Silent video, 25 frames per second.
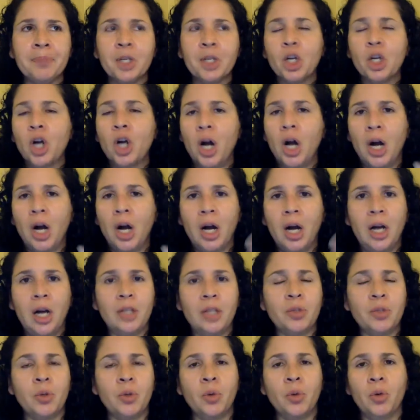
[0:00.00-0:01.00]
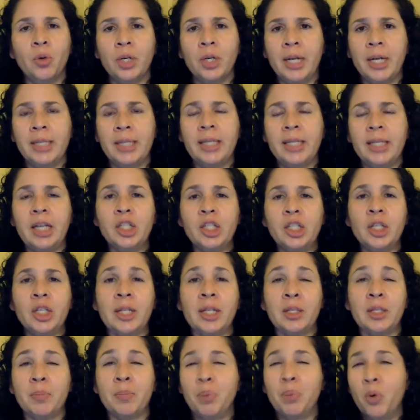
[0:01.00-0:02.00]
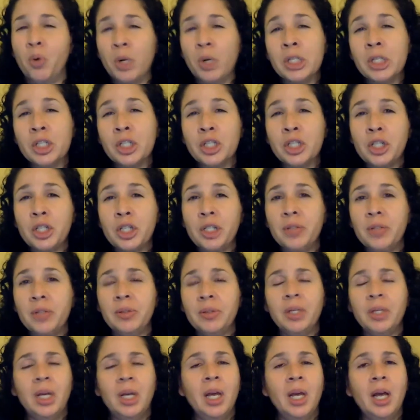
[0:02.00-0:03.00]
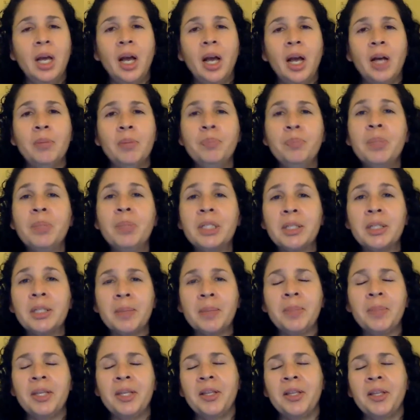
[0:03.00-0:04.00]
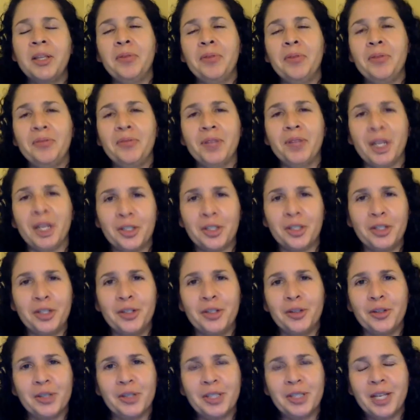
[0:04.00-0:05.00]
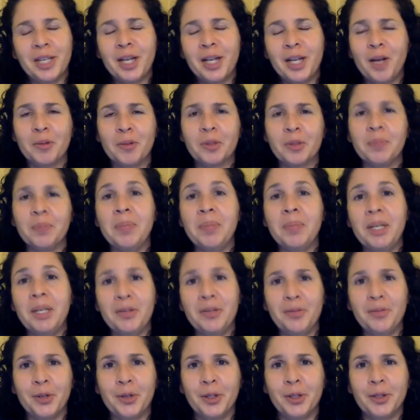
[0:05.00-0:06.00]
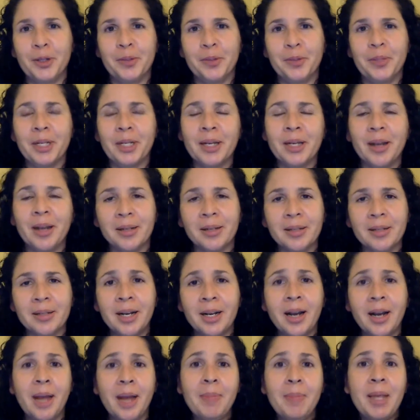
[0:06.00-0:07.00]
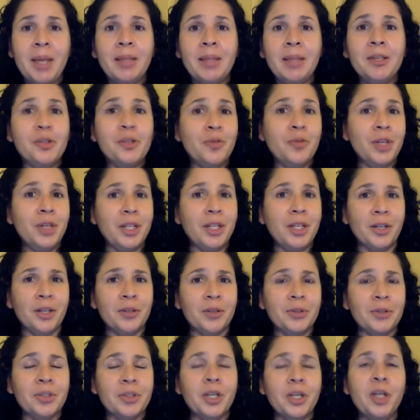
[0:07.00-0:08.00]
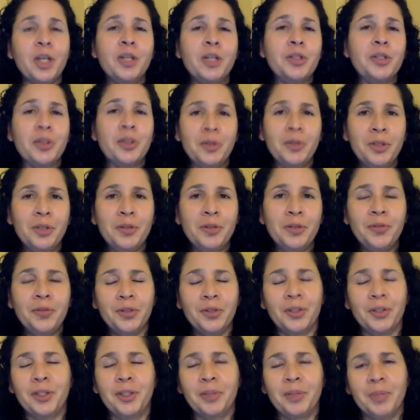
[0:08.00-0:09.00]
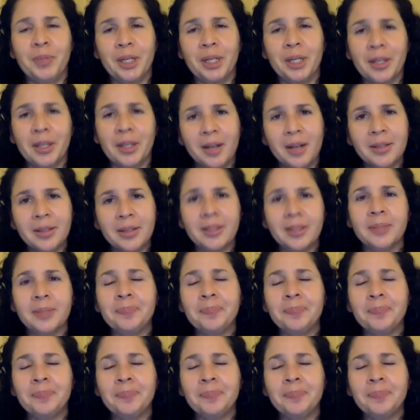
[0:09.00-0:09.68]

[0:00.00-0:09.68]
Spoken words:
cause or an organization that's important to you, but something that reflects you, because that helps me to feel a little bit connected. And I make these videos so you feel a little bit connected.